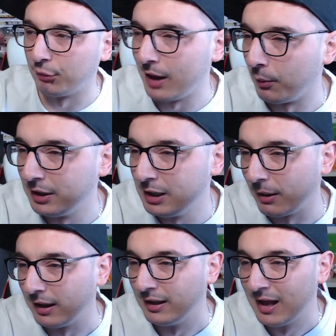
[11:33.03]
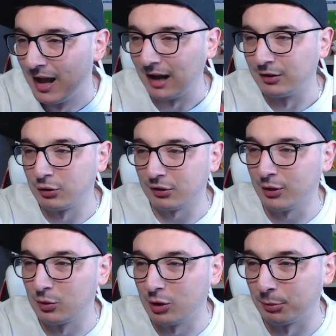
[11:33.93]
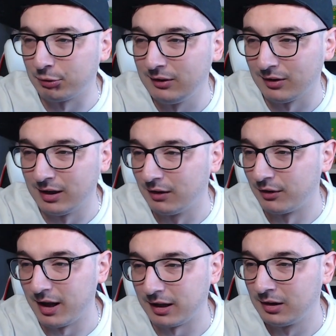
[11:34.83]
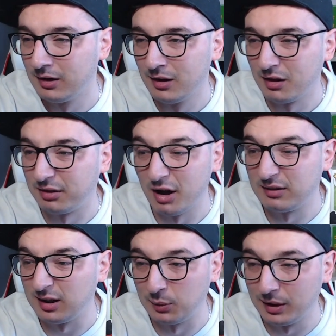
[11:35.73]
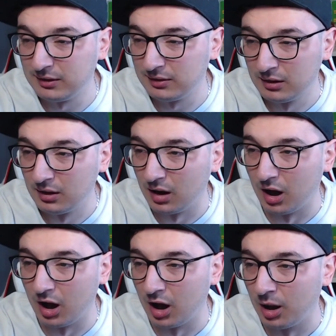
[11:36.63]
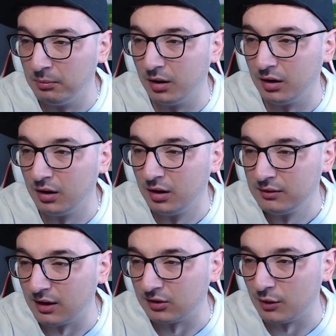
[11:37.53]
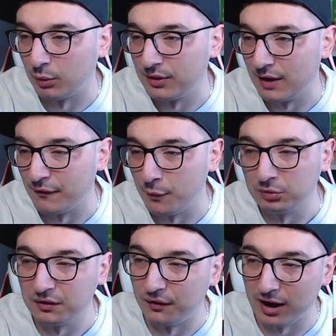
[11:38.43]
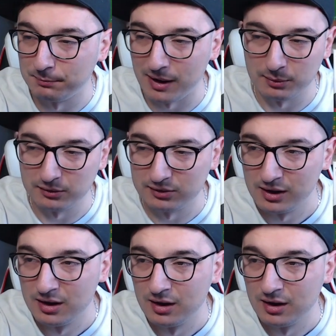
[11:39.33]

through now on eBay, and it's got sold comps recently of like 30 quid. There's another one there for £45.